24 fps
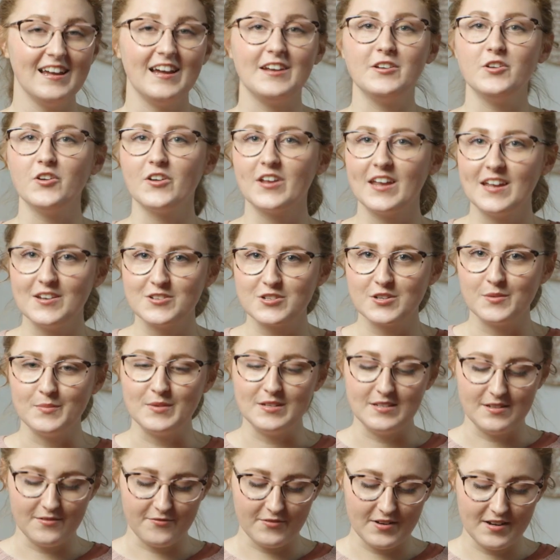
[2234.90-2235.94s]
and your gauge could be
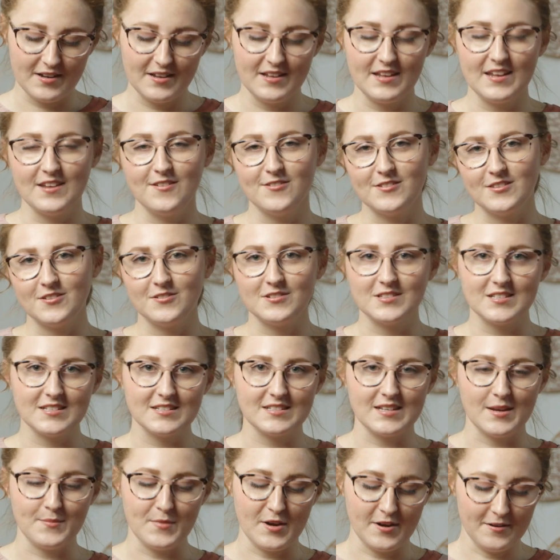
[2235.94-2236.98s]
different, even though it's the
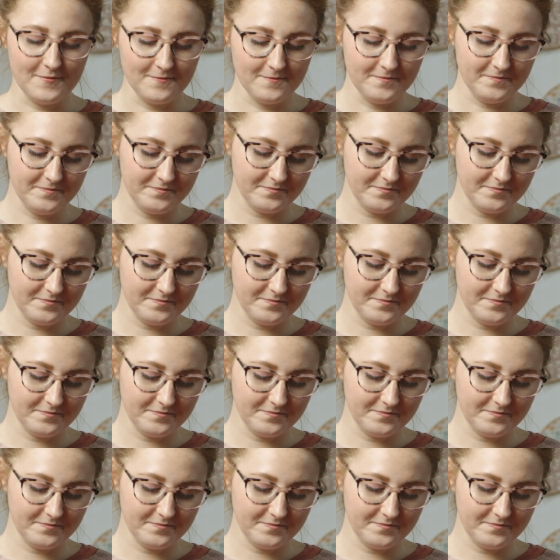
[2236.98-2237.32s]
same yarn.